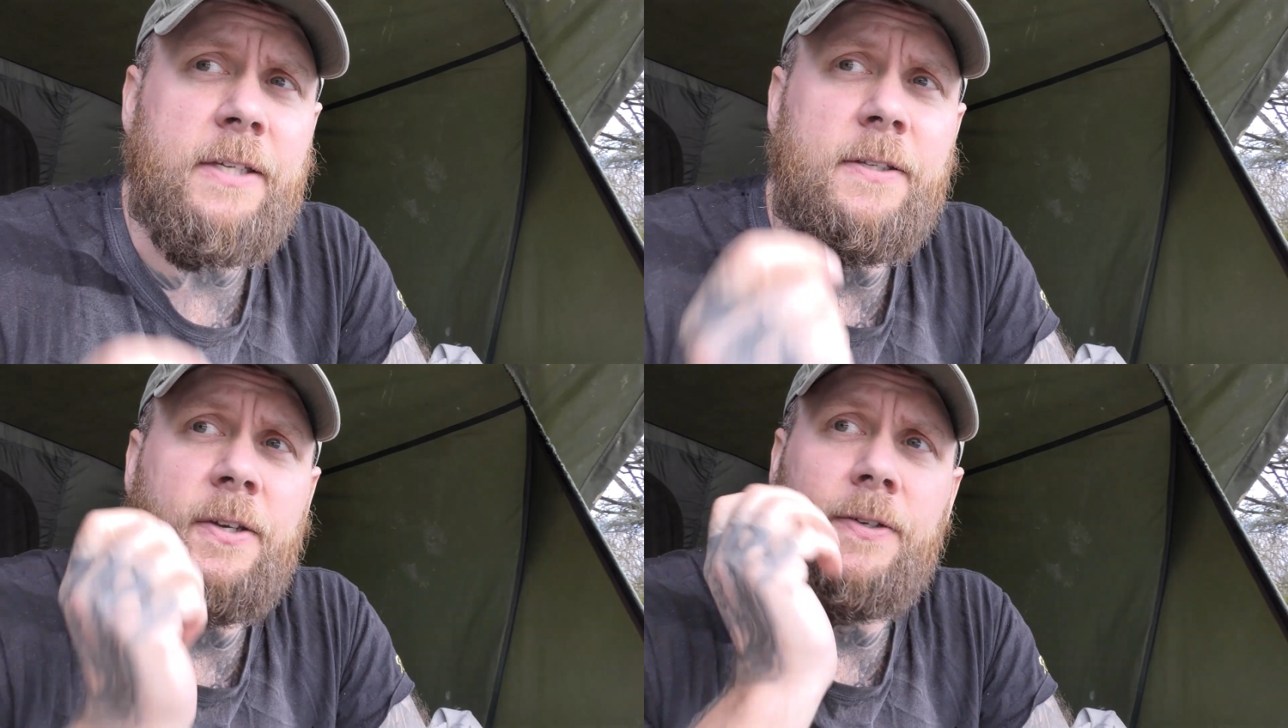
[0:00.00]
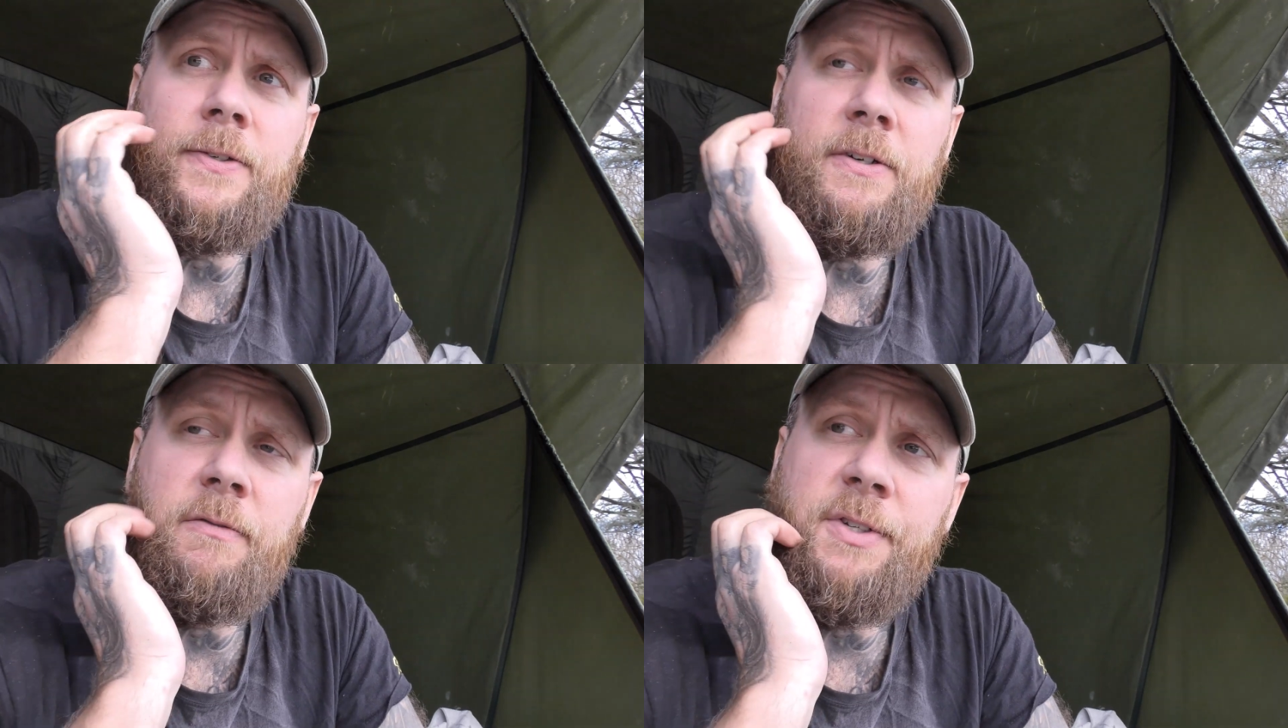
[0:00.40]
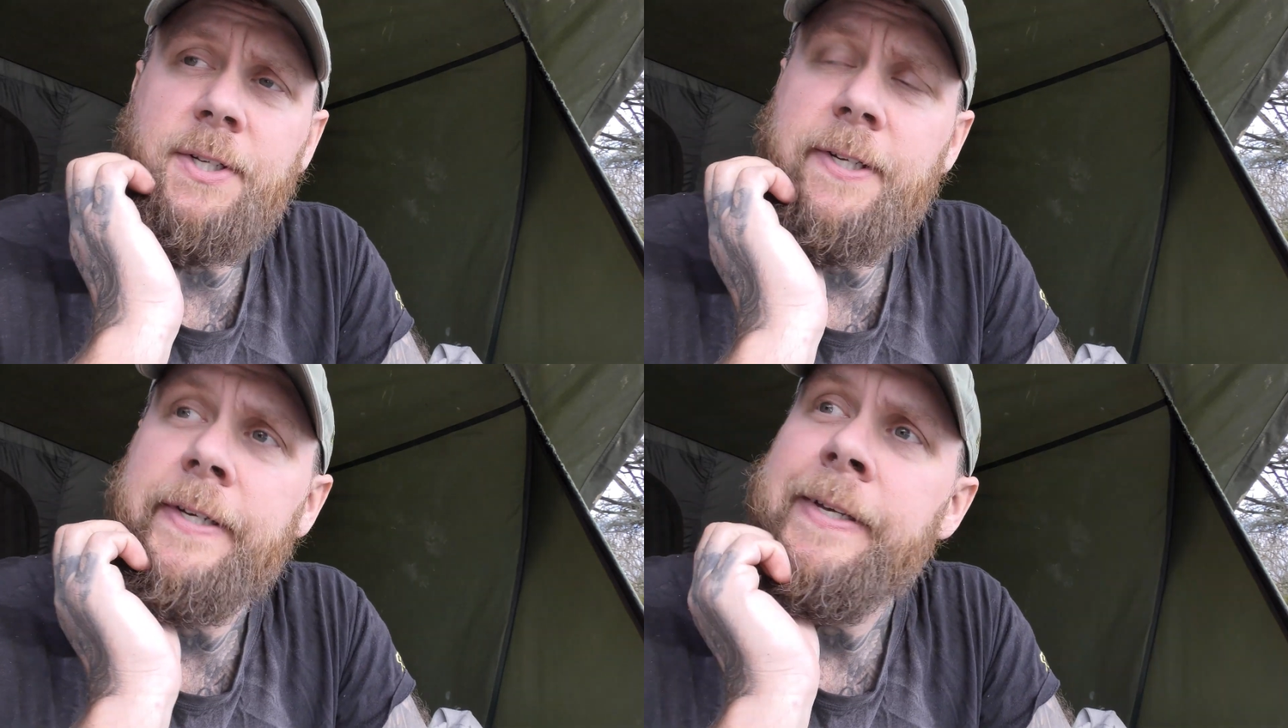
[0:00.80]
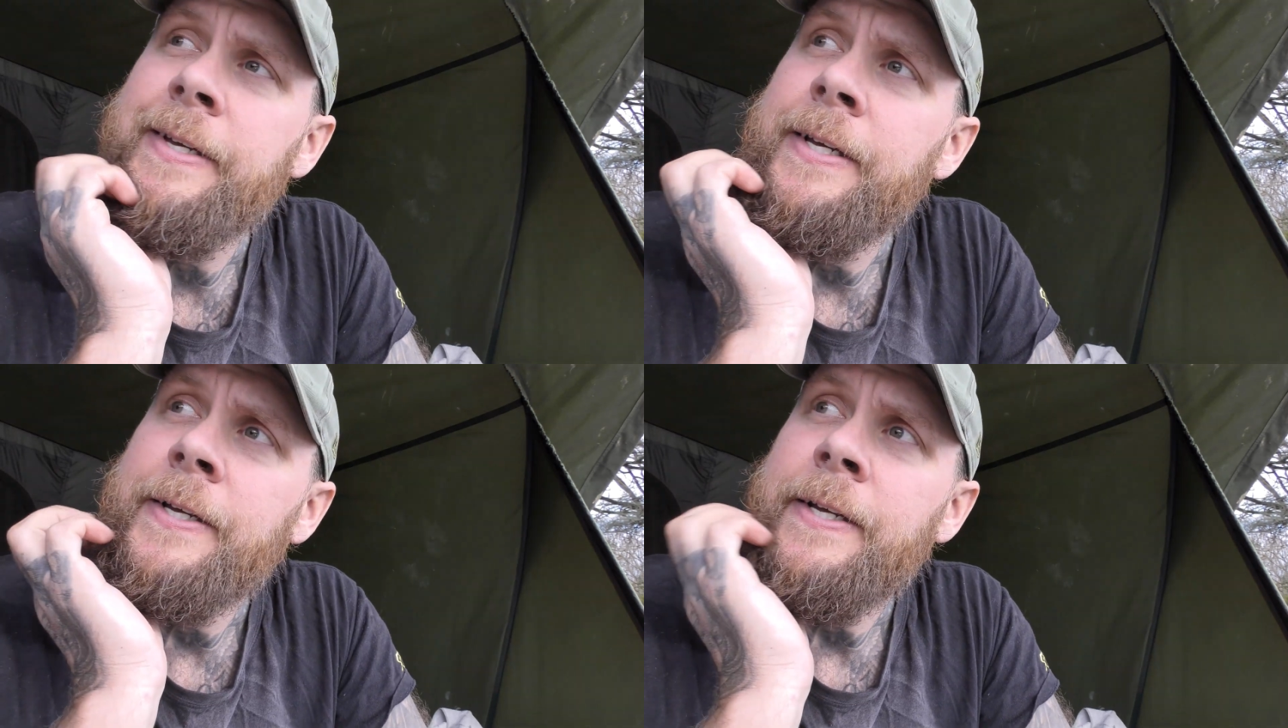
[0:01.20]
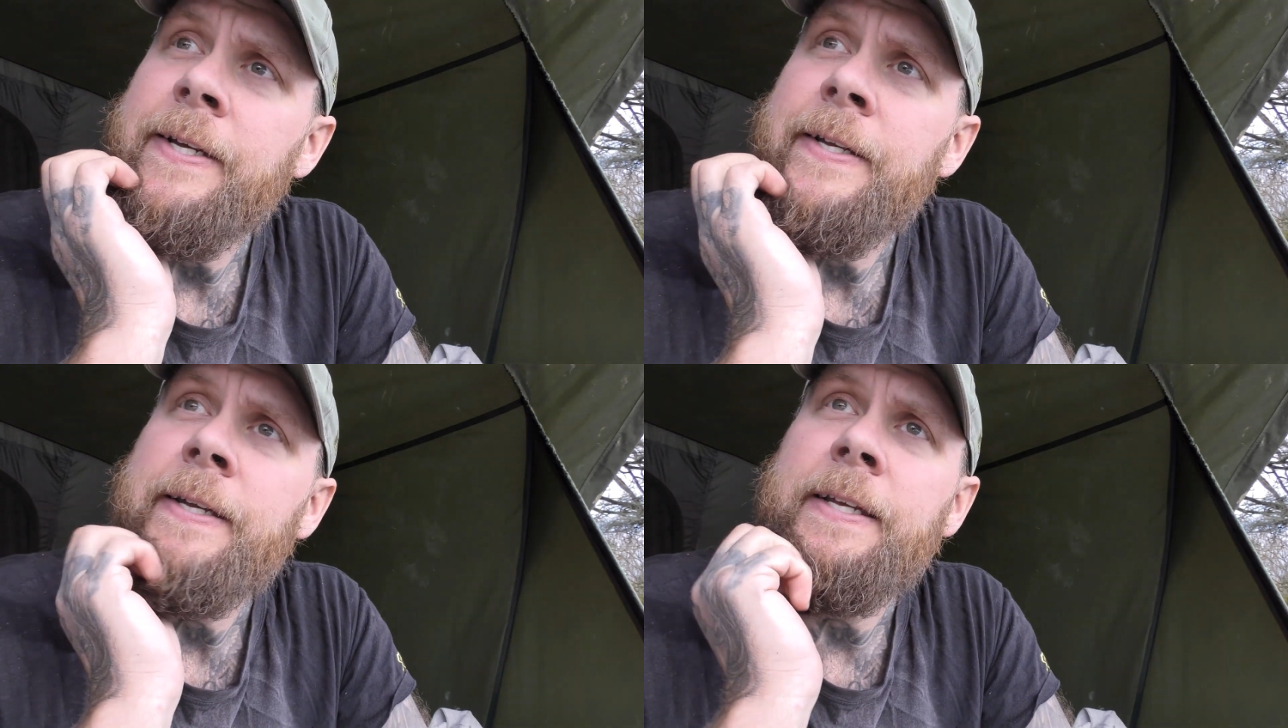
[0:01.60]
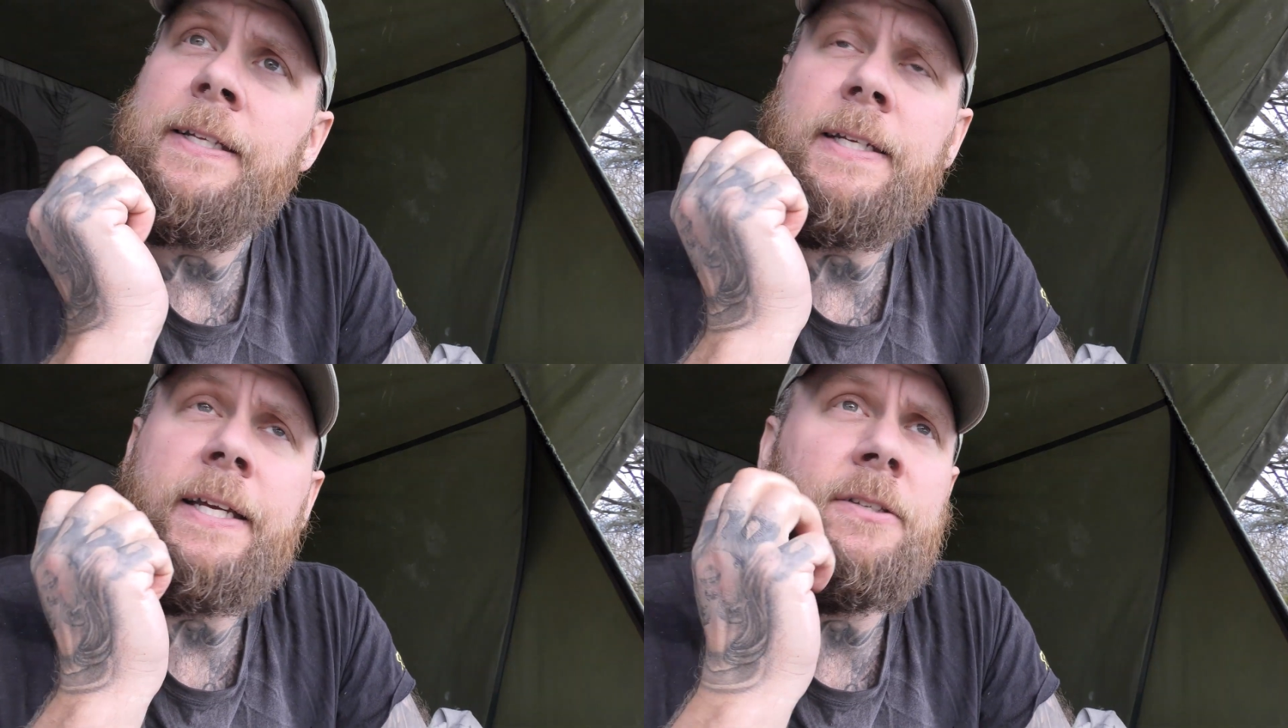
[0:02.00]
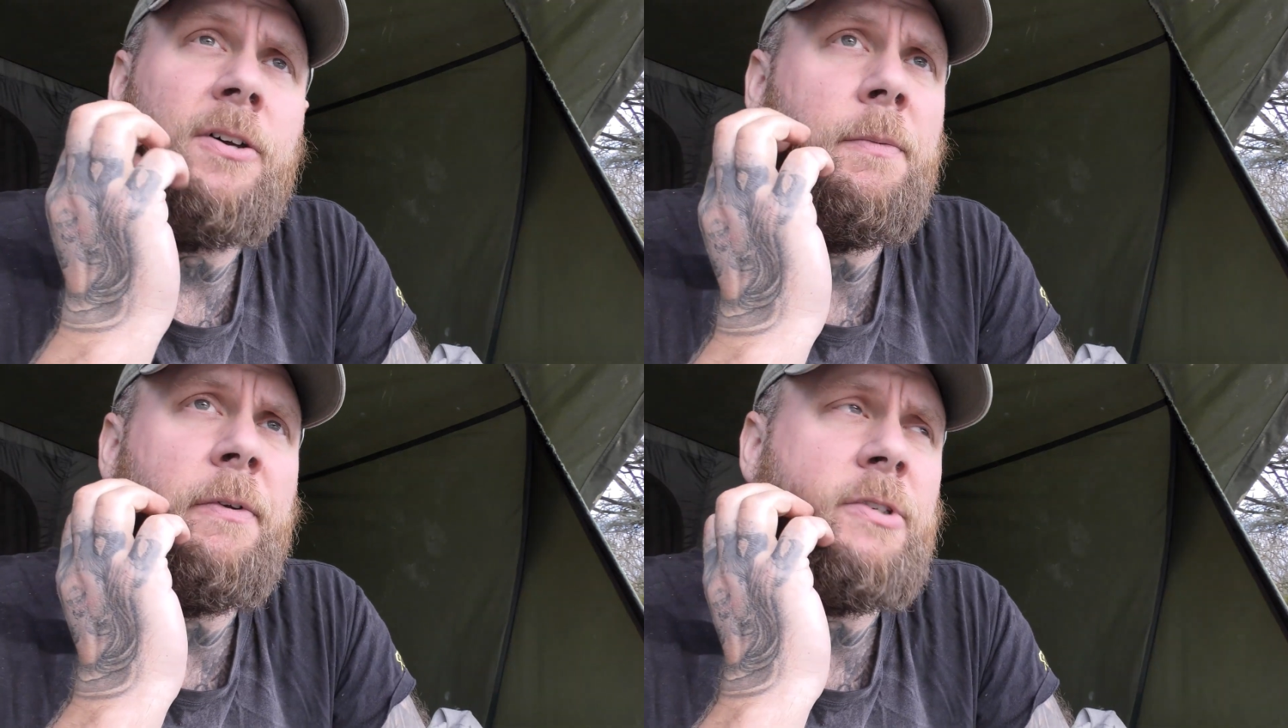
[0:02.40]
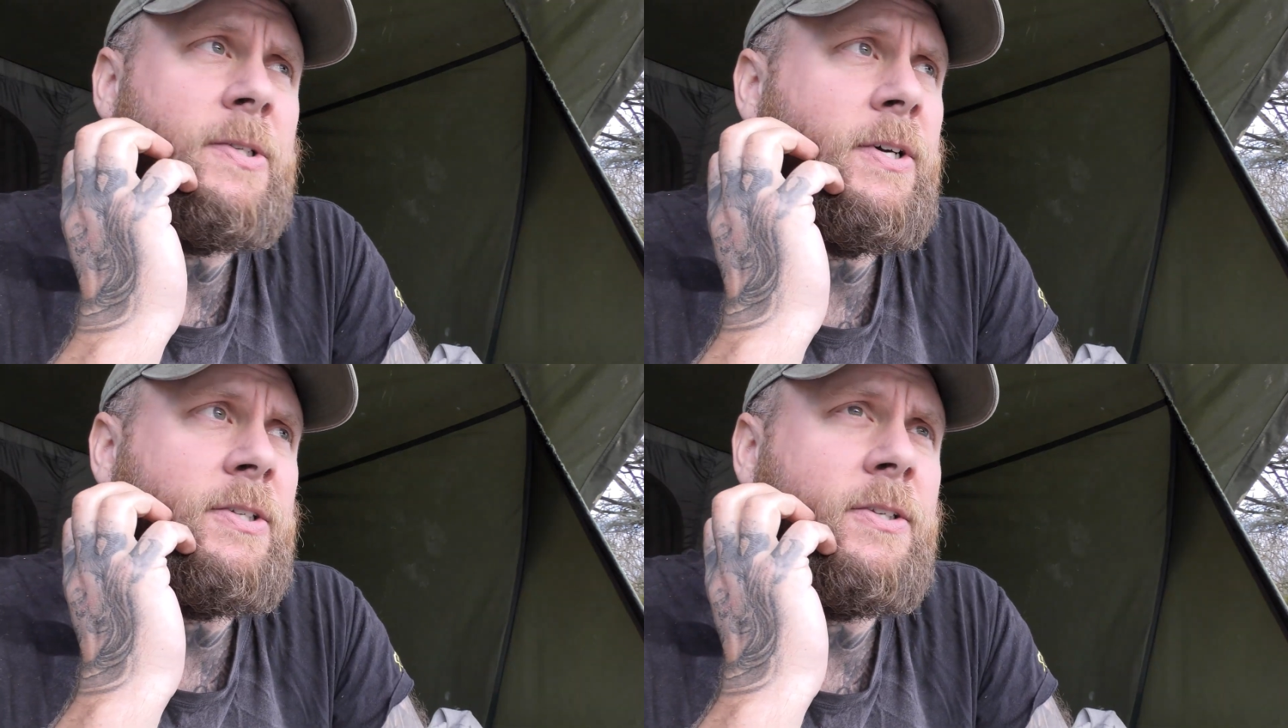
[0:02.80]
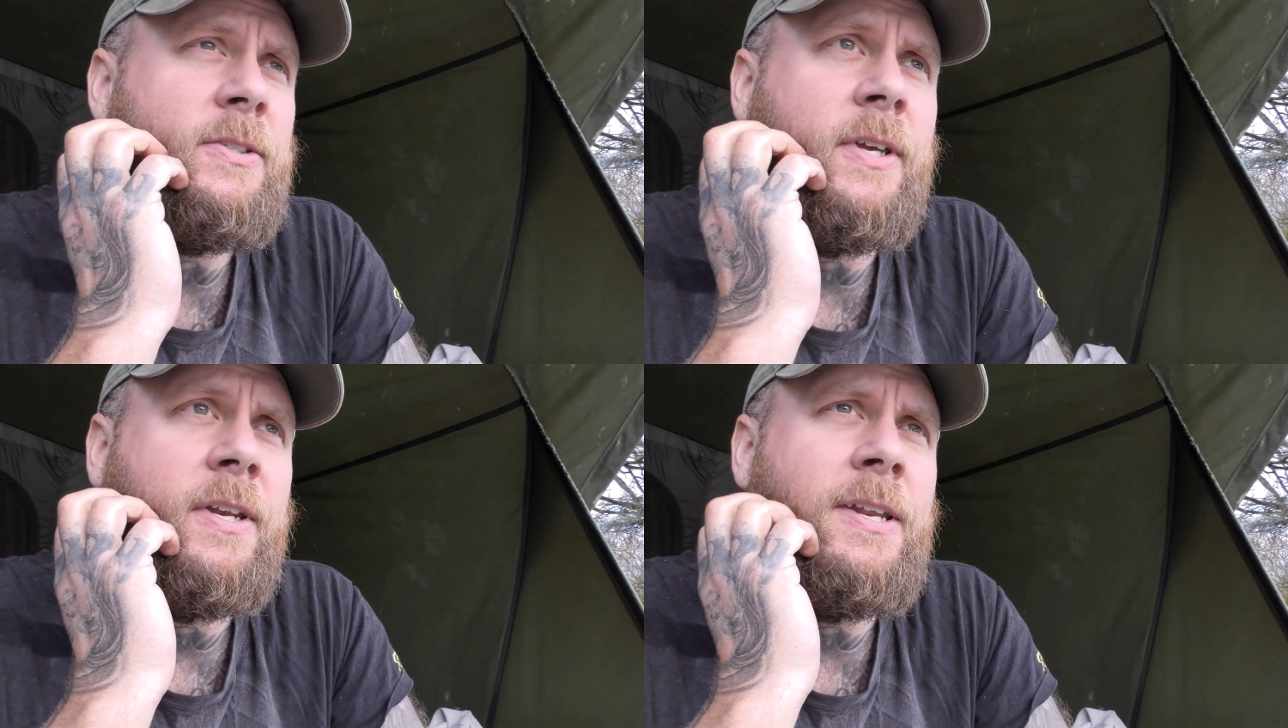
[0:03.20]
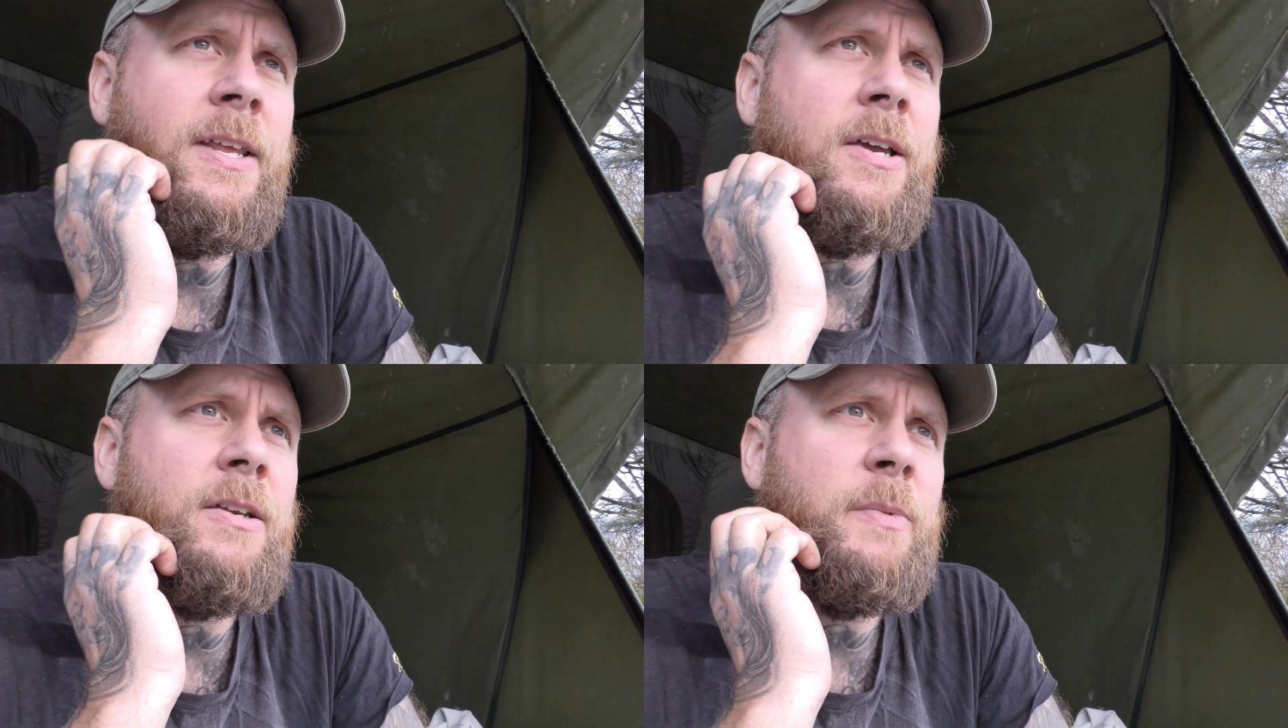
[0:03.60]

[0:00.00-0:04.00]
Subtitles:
So obviously in the daytime, if it's nice and sunny, they're going to